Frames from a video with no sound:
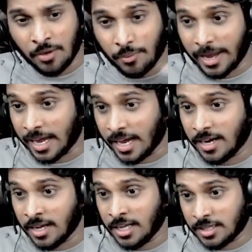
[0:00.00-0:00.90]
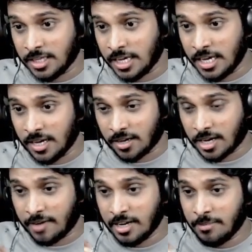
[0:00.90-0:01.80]
Where the
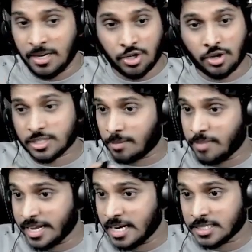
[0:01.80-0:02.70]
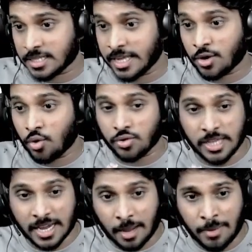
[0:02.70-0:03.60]
government or somebody else, they
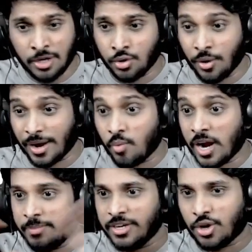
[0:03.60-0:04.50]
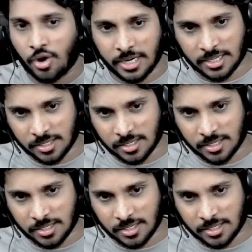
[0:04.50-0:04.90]
come and do environmental audit.